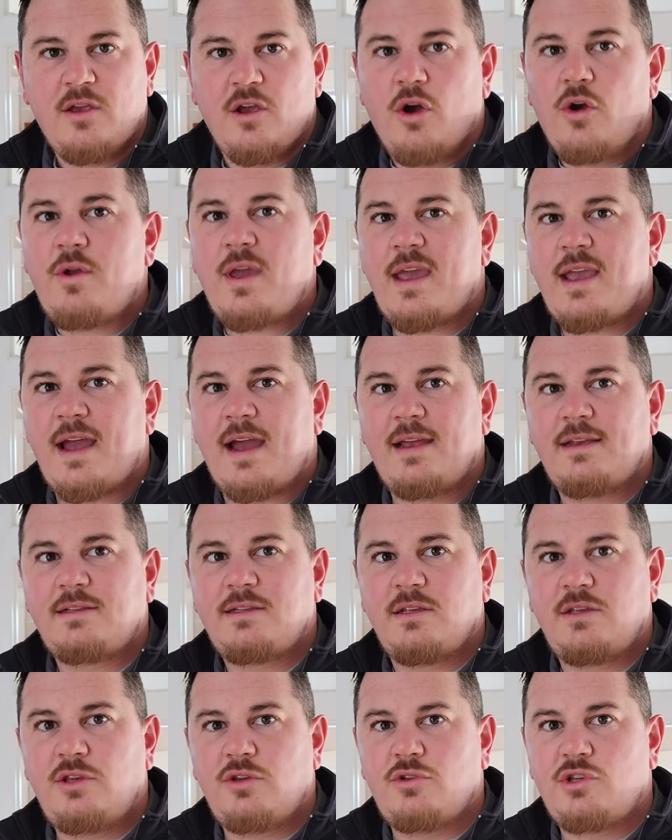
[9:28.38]
Okay,
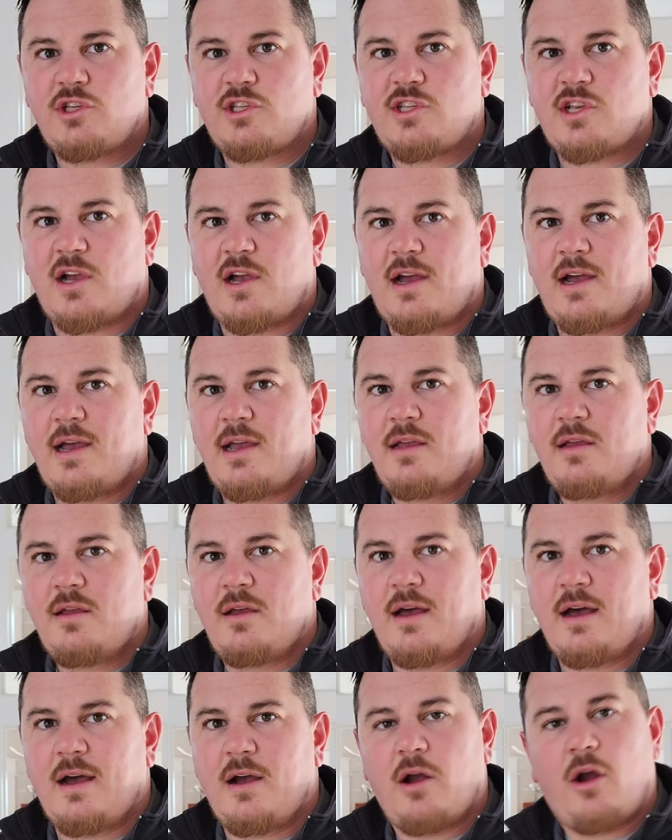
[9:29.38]
guys, you just saw
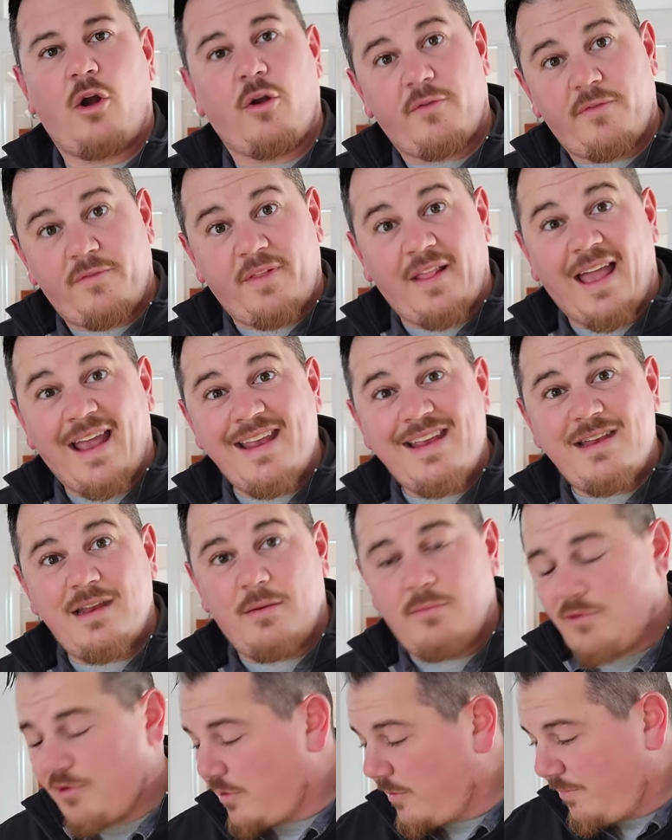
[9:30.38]
uh, our flight,
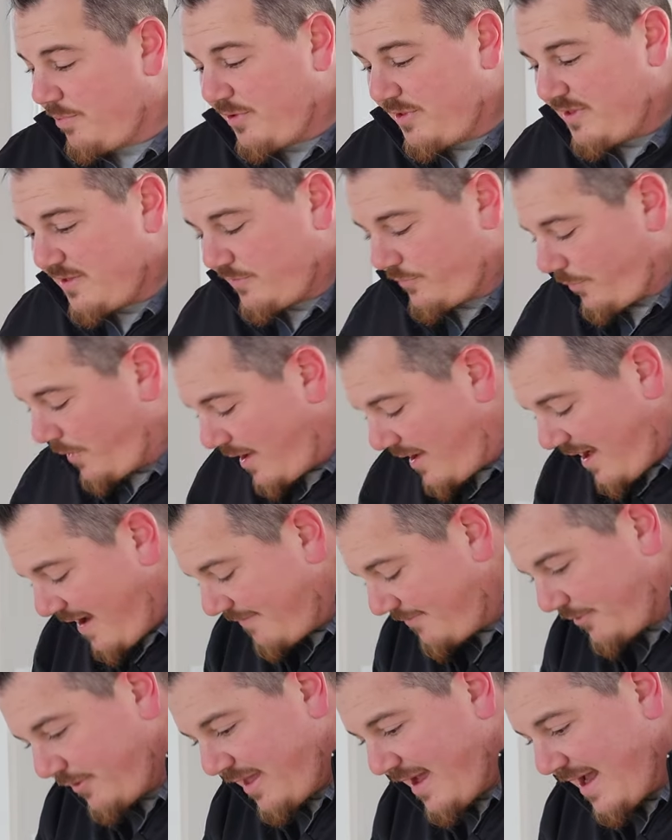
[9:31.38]
and we're gonna put this right
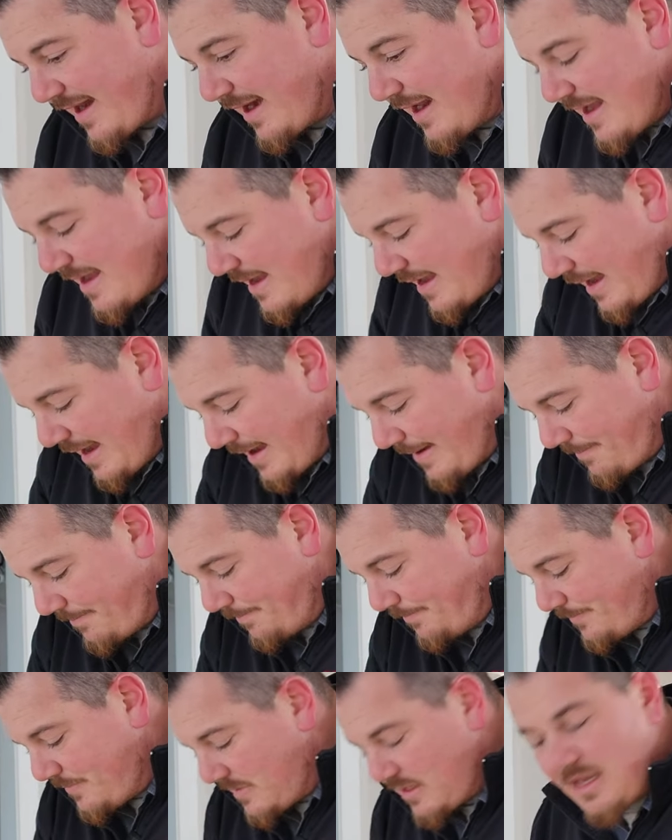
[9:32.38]
after that.
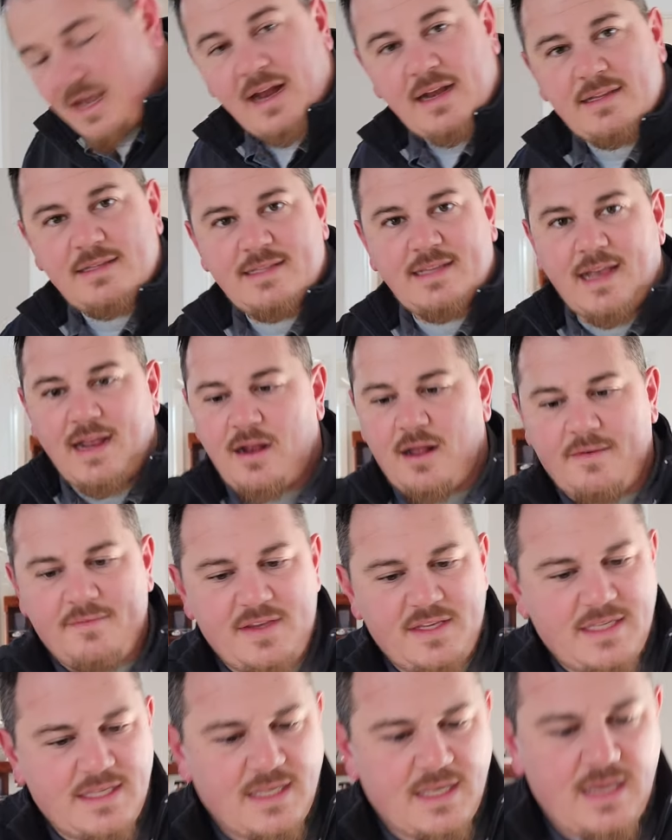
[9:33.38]
Um, got inside,
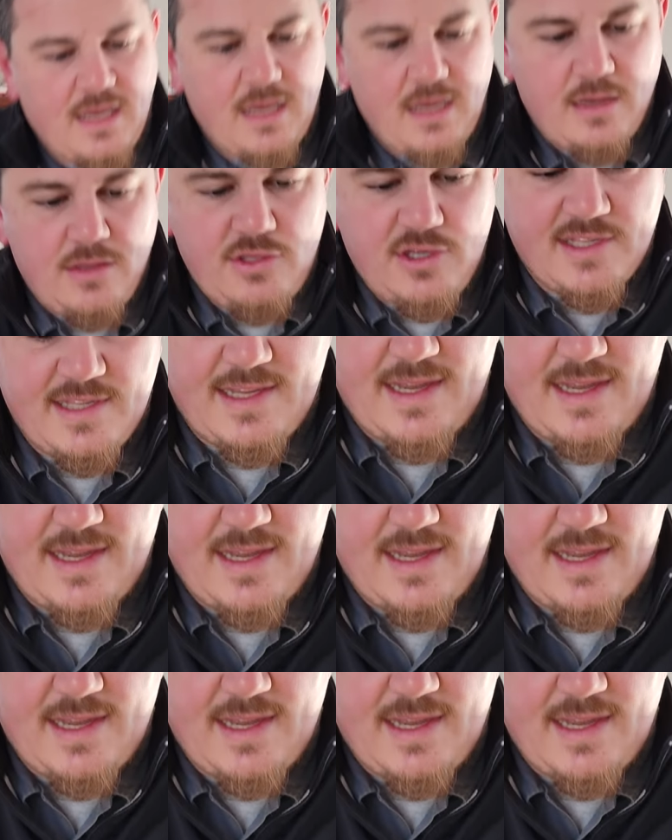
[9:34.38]
obviously, just